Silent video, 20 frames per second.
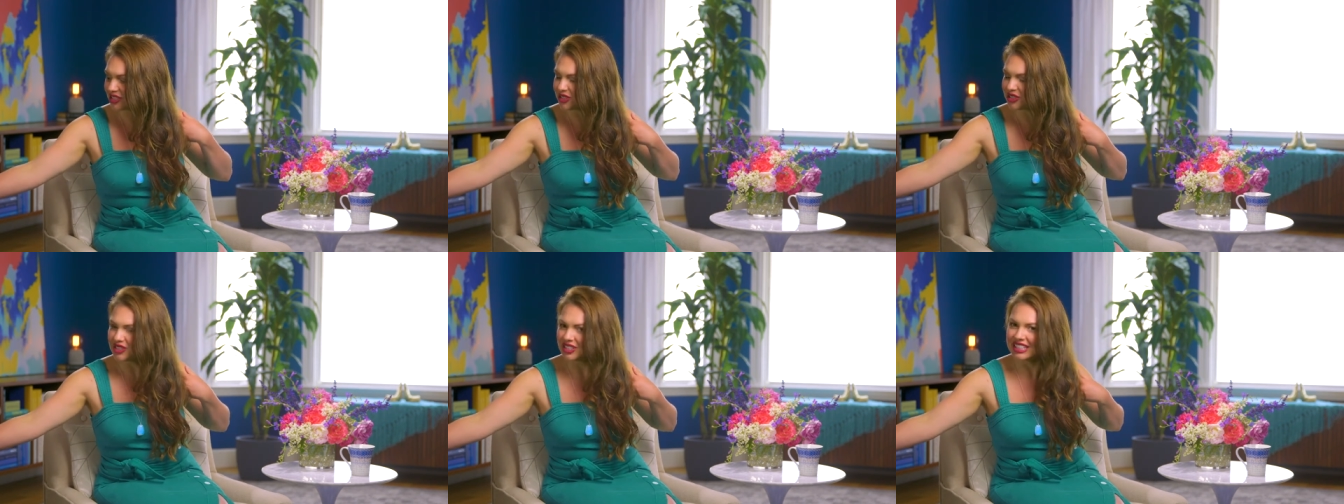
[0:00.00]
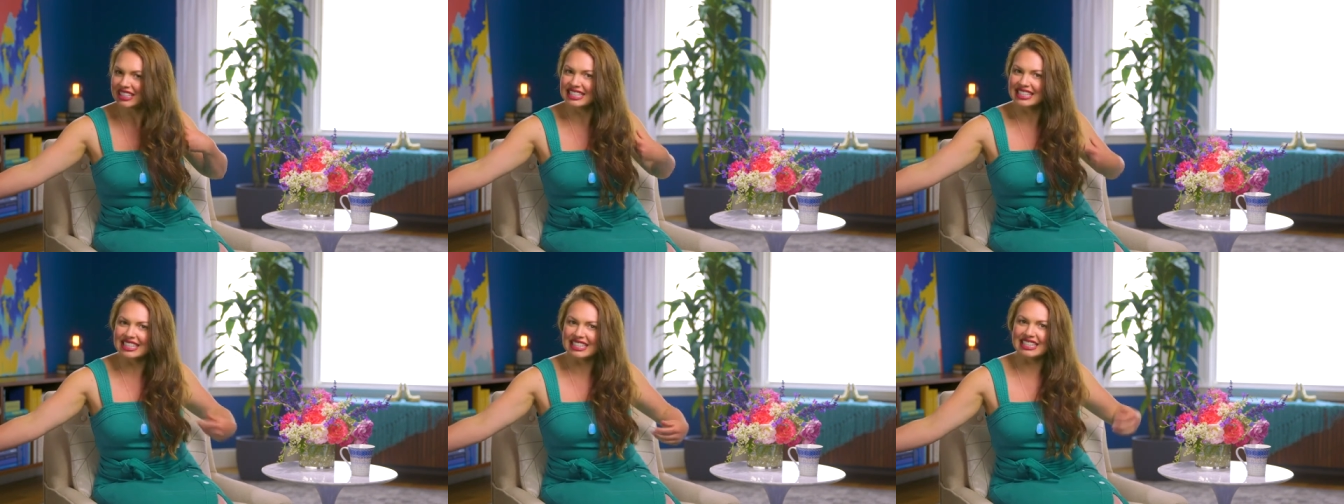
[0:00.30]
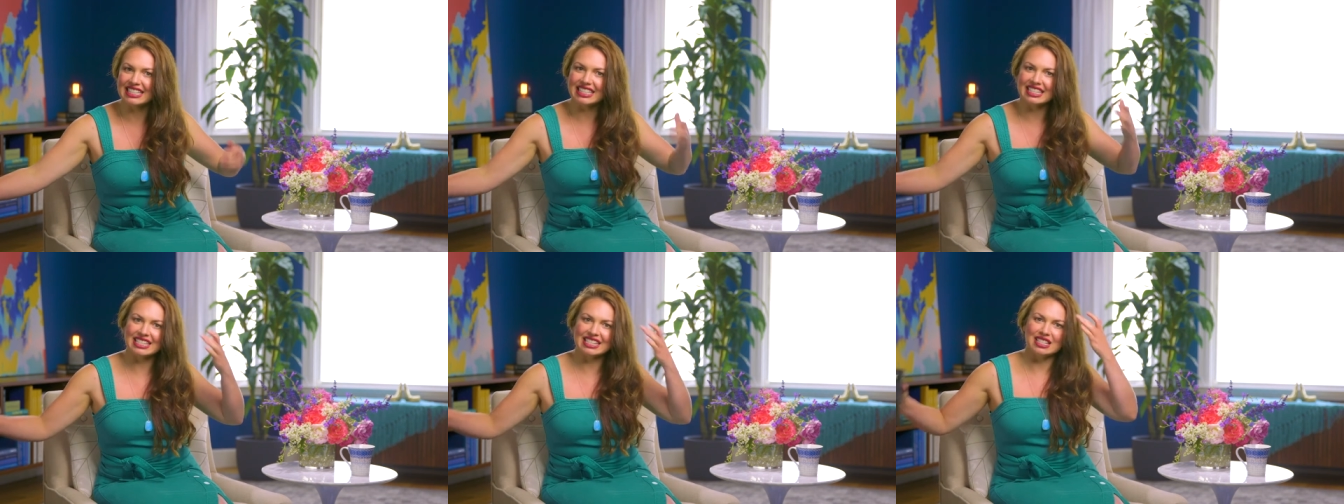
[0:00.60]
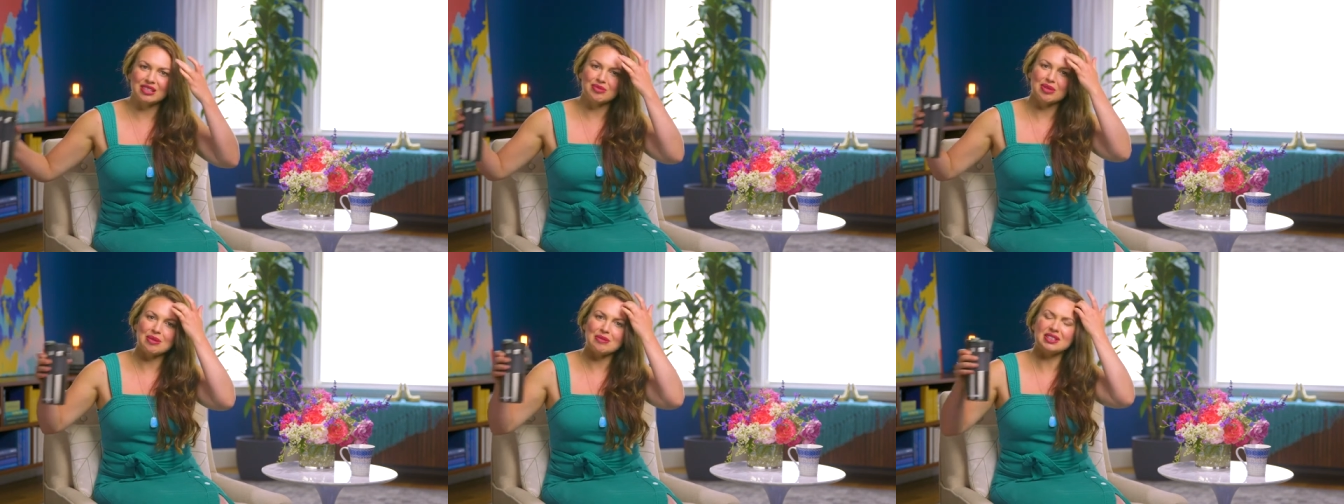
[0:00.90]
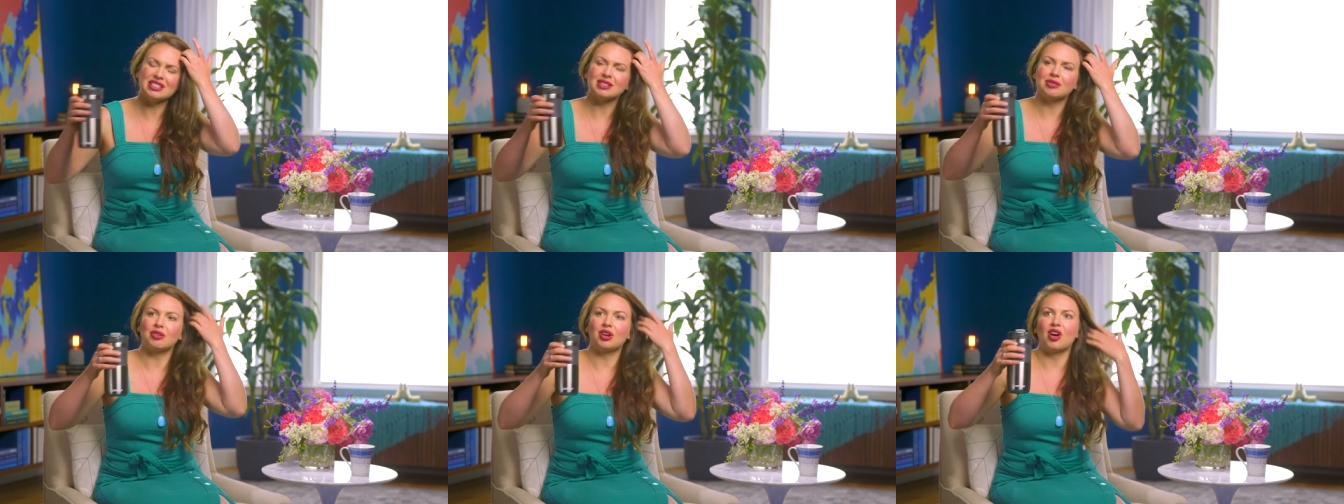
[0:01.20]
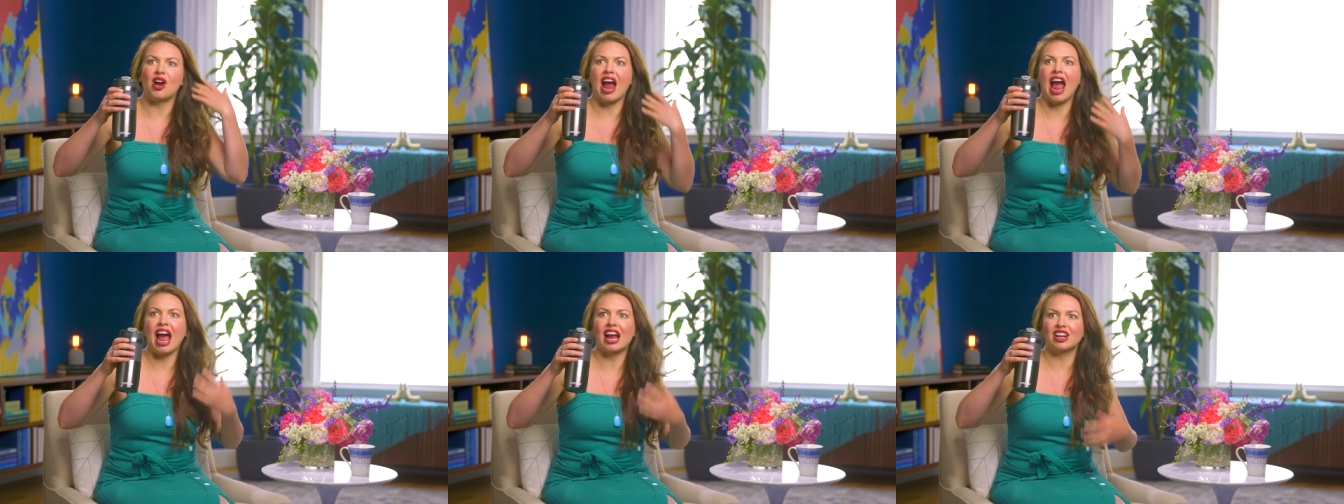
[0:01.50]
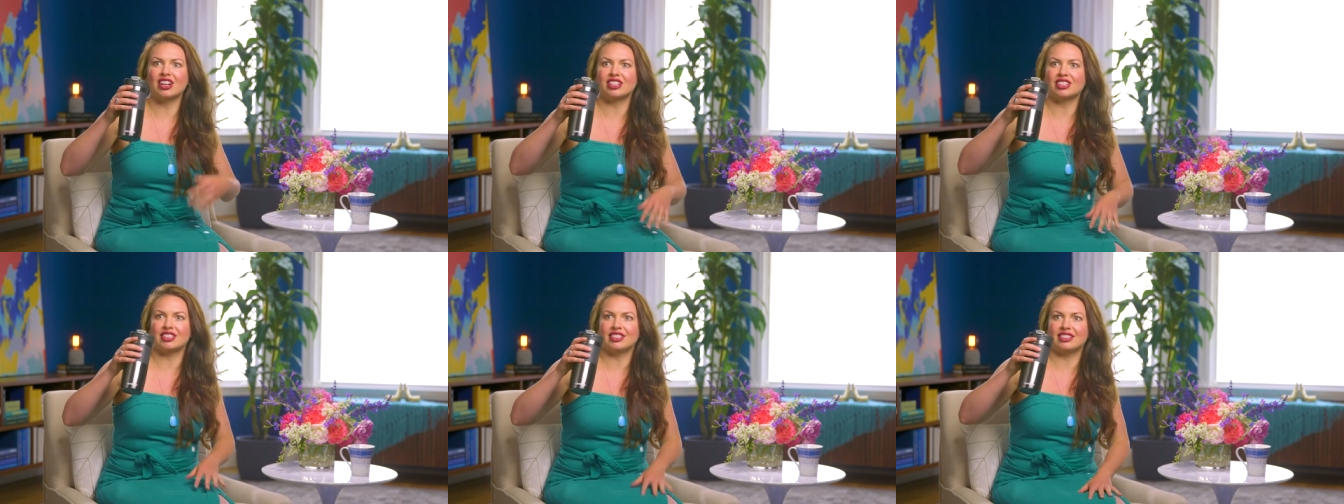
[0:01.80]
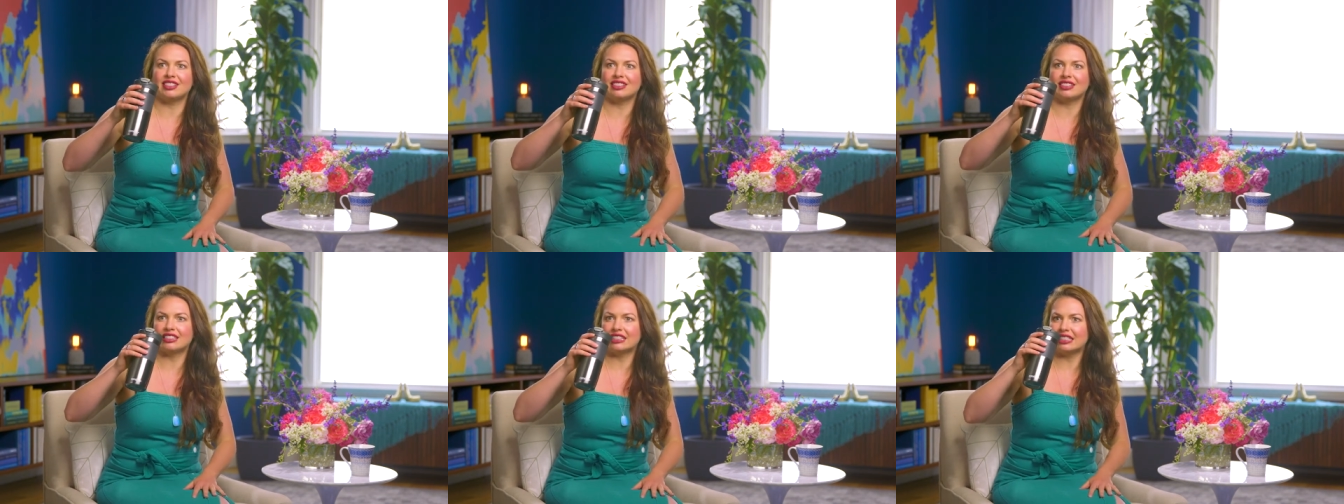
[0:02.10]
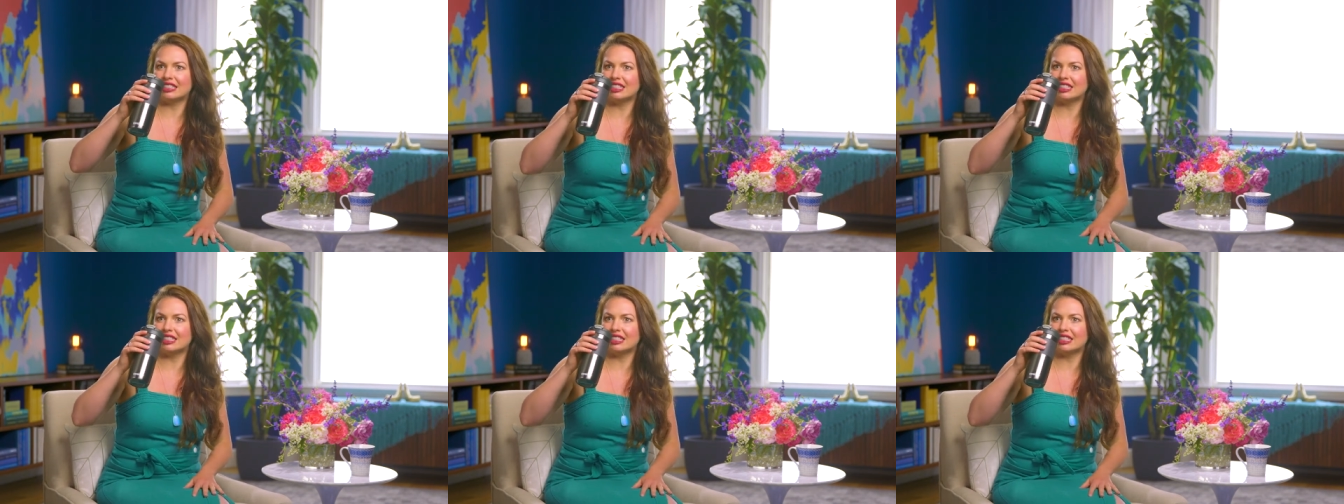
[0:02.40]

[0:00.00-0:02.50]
Chixie Dixie, maybe some crackers.